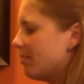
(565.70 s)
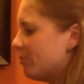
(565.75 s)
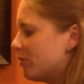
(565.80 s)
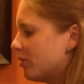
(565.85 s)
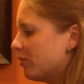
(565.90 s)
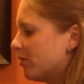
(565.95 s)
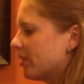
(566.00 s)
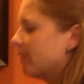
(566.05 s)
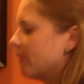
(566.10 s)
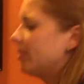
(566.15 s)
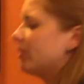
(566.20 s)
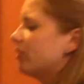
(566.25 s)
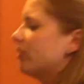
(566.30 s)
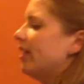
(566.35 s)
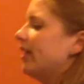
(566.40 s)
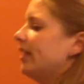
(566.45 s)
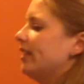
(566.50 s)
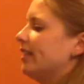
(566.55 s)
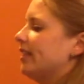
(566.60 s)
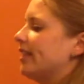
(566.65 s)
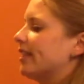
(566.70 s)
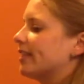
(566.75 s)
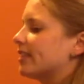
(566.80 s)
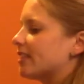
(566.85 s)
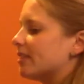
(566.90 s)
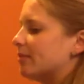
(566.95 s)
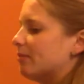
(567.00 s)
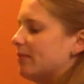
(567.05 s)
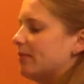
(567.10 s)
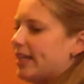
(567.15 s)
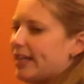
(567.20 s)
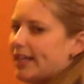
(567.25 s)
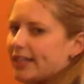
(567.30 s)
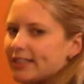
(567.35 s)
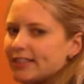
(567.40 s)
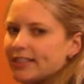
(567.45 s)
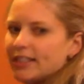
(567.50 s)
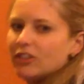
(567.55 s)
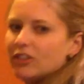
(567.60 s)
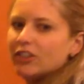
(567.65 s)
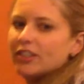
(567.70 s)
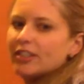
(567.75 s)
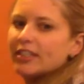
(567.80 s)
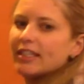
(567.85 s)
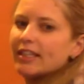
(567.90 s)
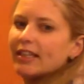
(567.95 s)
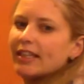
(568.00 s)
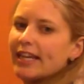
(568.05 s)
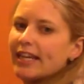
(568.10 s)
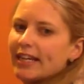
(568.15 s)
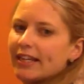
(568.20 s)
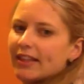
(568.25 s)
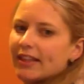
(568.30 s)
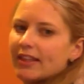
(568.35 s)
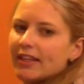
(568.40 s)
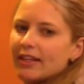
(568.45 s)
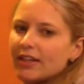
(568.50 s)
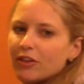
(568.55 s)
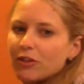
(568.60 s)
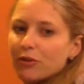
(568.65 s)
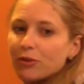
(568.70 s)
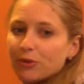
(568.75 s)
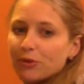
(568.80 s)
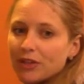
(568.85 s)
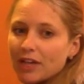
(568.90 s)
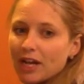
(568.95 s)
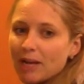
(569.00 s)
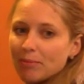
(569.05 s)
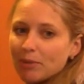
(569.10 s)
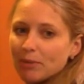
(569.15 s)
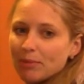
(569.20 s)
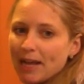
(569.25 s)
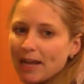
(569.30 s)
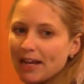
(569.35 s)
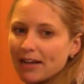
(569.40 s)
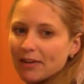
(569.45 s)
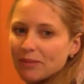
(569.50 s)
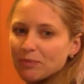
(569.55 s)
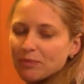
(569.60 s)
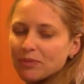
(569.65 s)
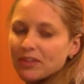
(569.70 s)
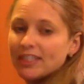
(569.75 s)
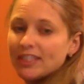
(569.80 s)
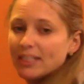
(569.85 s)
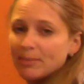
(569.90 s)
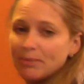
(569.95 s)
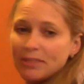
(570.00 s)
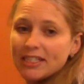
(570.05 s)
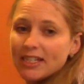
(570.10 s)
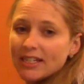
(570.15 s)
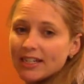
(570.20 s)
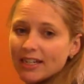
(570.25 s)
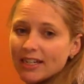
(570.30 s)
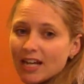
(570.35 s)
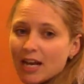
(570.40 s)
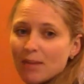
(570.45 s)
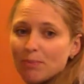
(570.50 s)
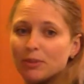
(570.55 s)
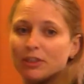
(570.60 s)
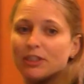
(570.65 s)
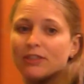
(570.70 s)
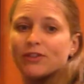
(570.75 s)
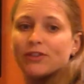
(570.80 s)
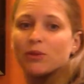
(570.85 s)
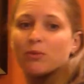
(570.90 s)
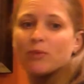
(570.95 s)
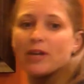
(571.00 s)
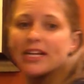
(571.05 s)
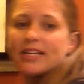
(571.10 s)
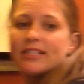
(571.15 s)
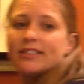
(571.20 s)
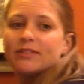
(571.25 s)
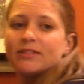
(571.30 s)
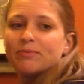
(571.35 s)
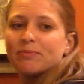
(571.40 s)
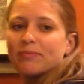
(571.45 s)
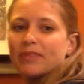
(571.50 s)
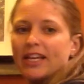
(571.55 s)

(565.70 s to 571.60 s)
So we're going to be trying to get some extension and length through the upper back. This can be done in a couple different ways.